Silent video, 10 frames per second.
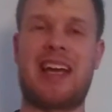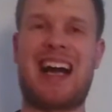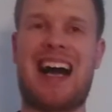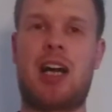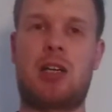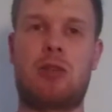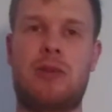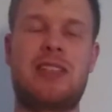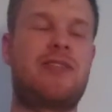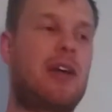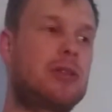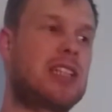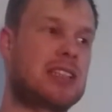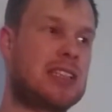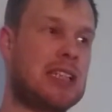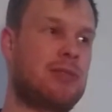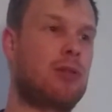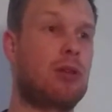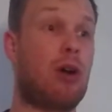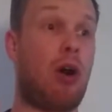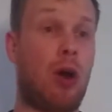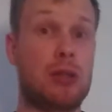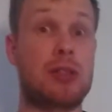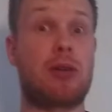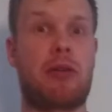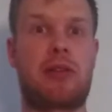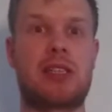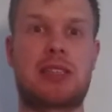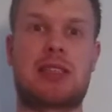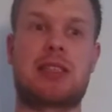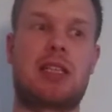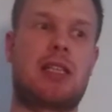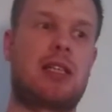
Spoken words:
are already very successful also in this